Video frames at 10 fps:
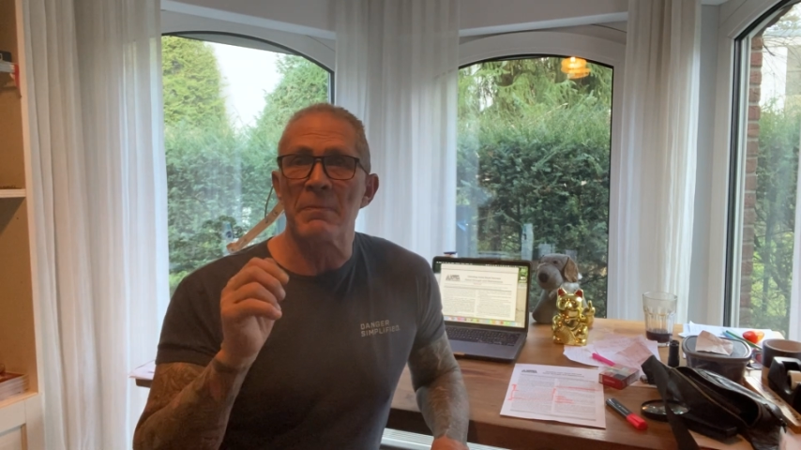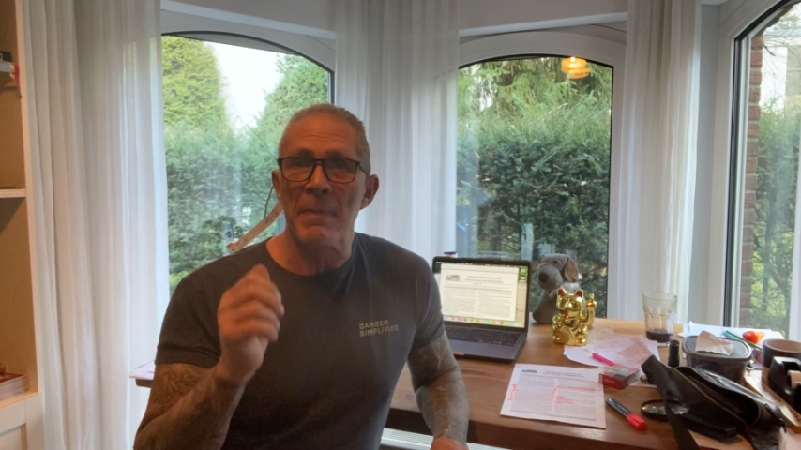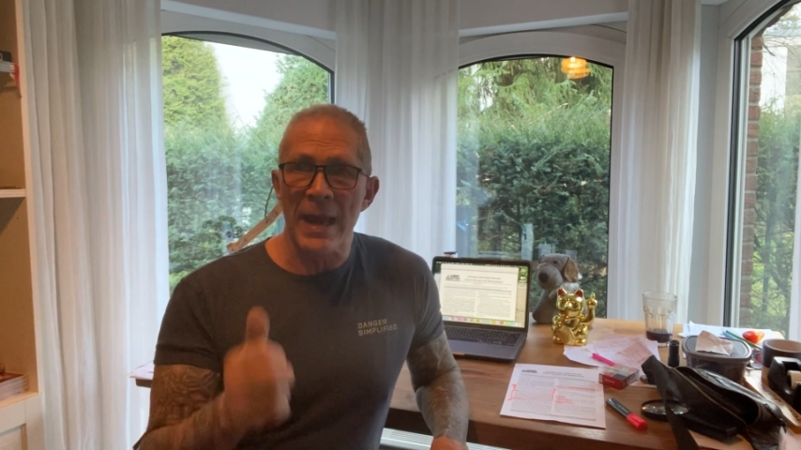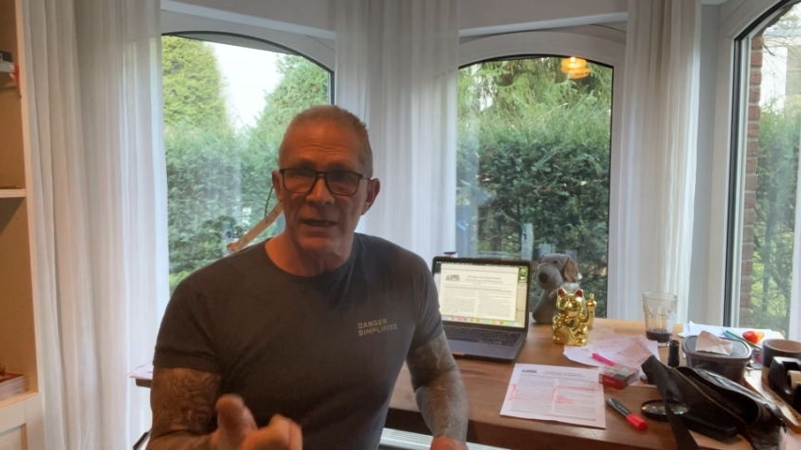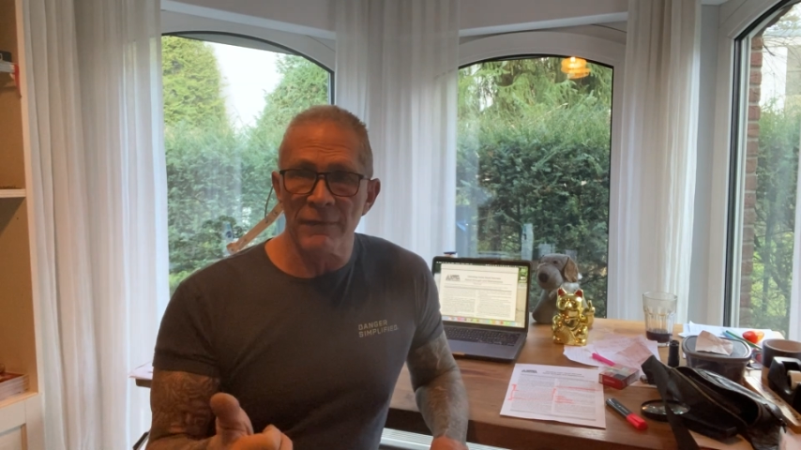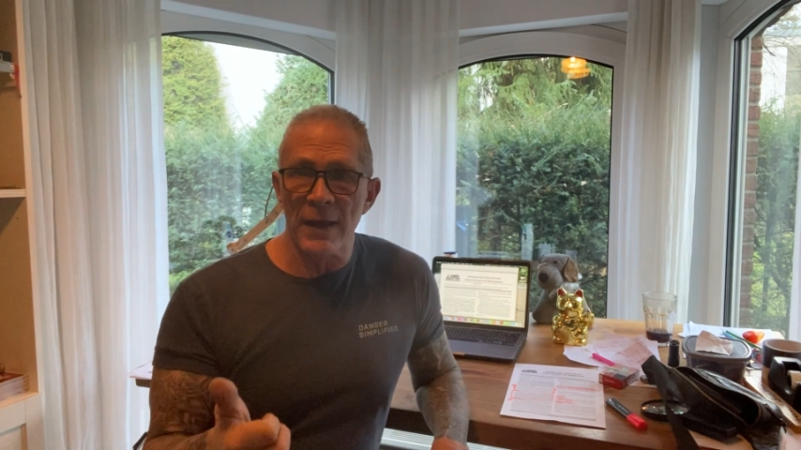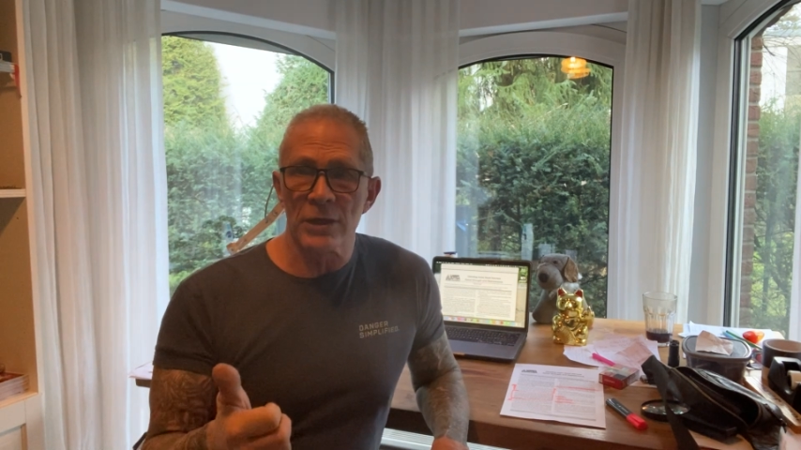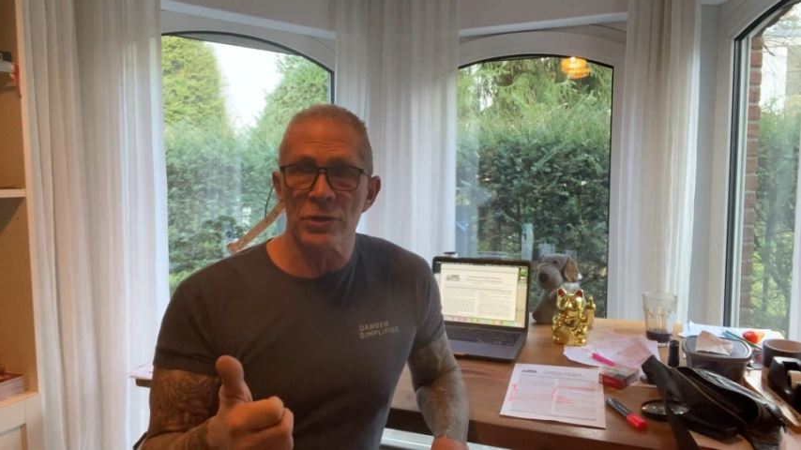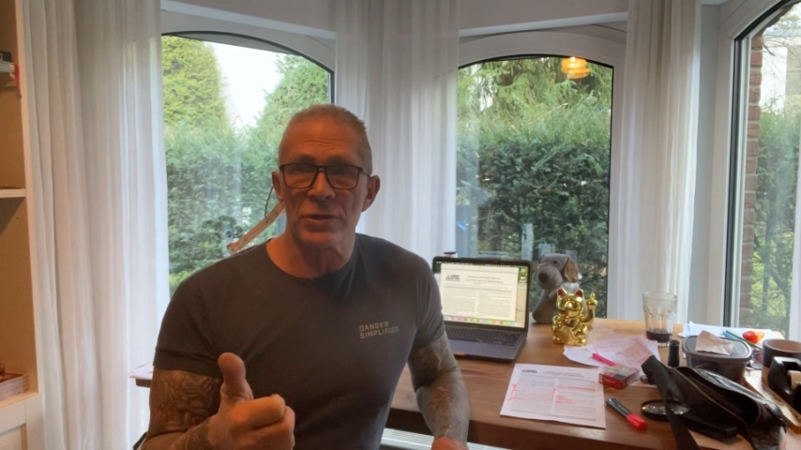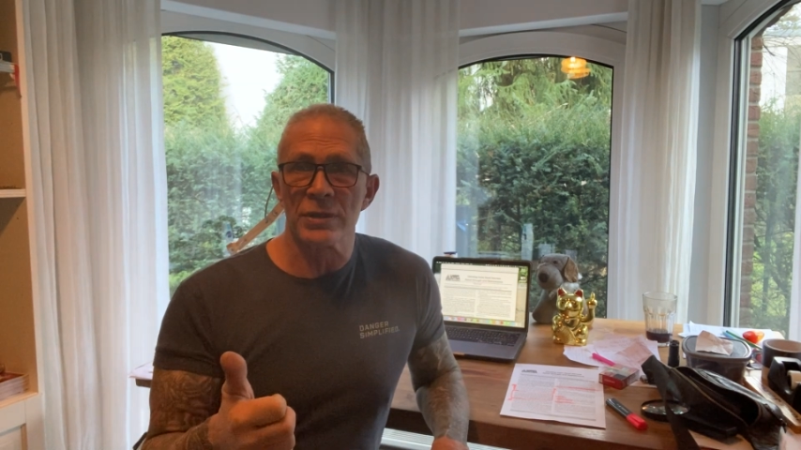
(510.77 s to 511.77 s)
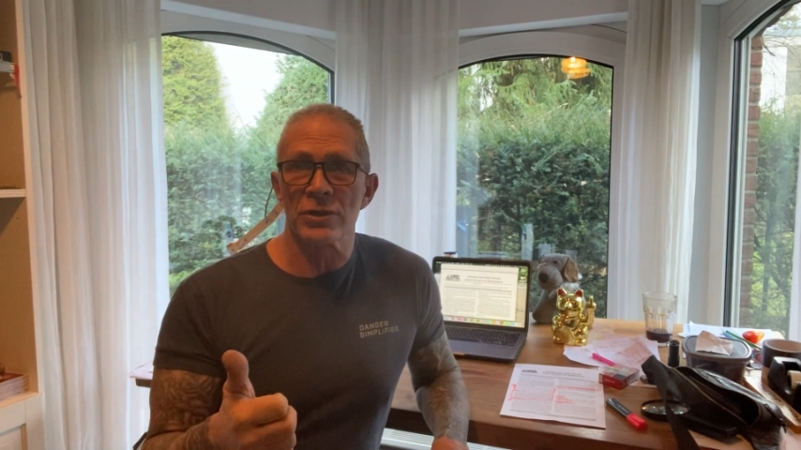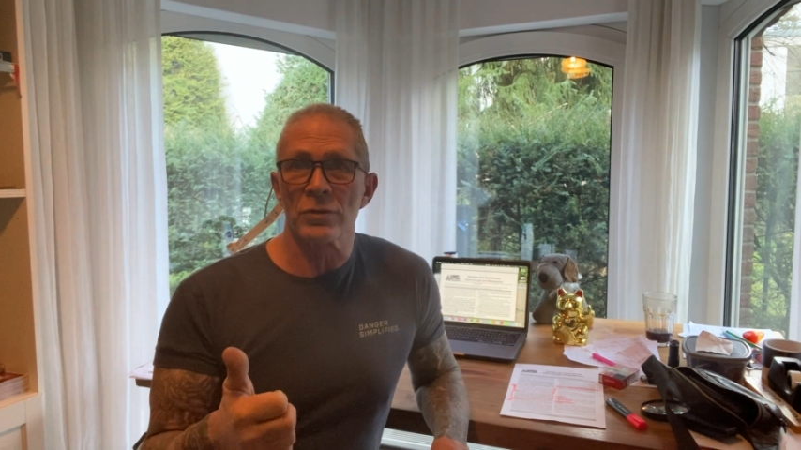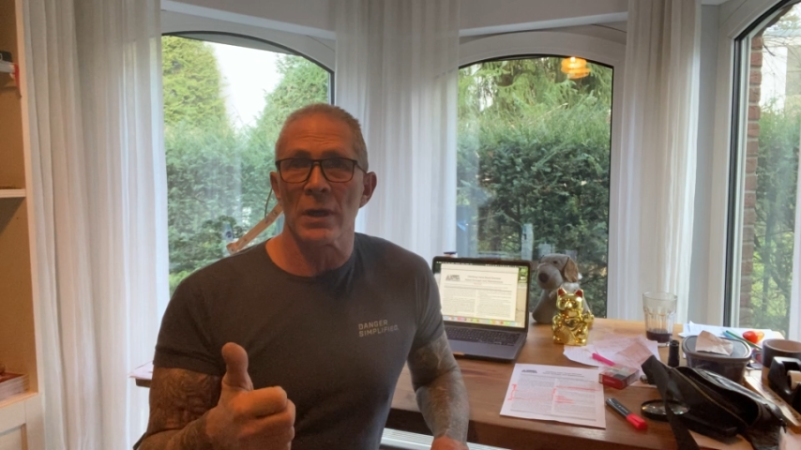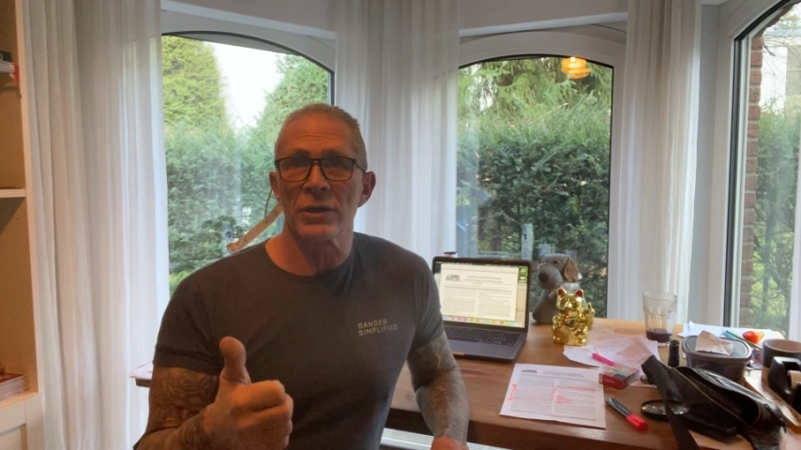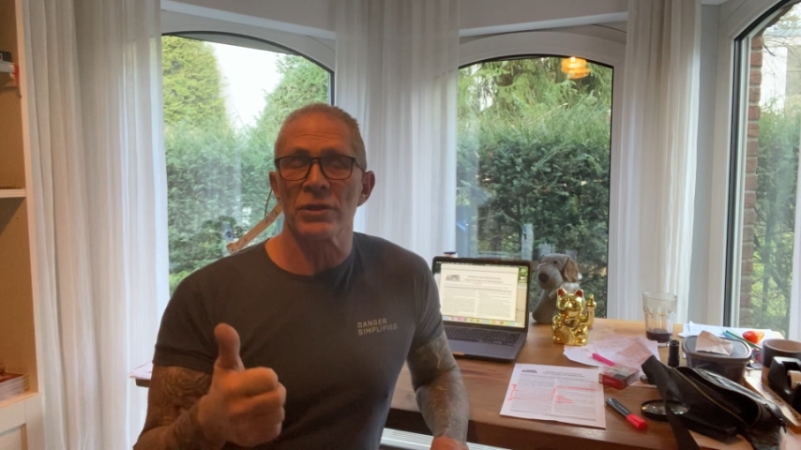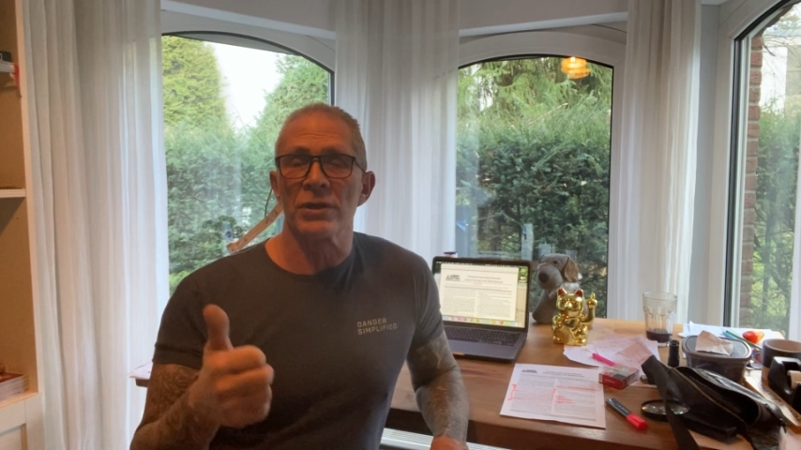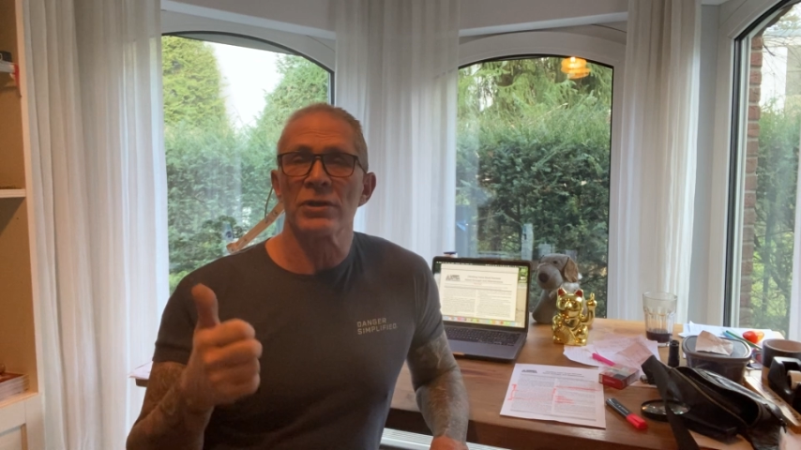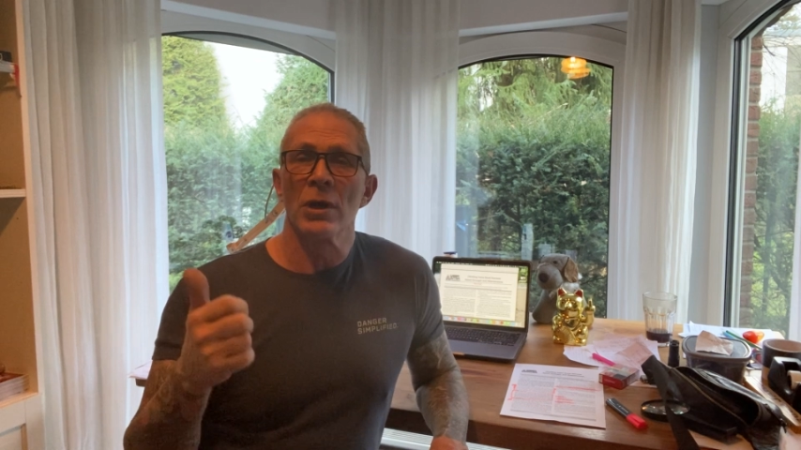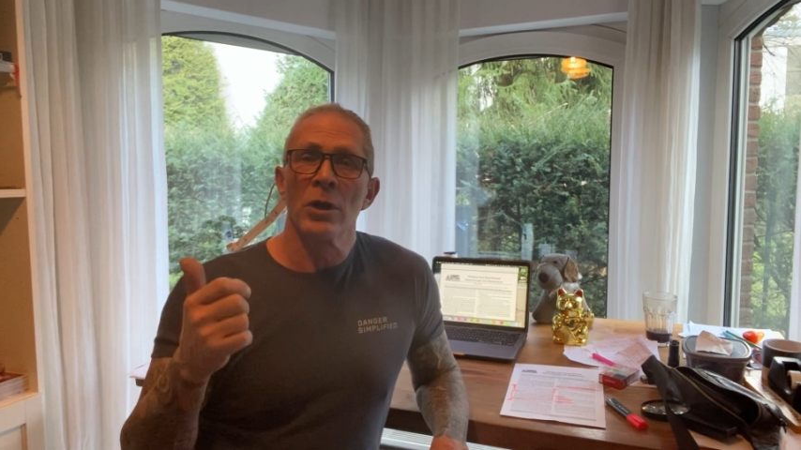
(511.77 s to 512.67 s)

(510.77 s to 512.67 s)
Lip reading: manufacturer's instructions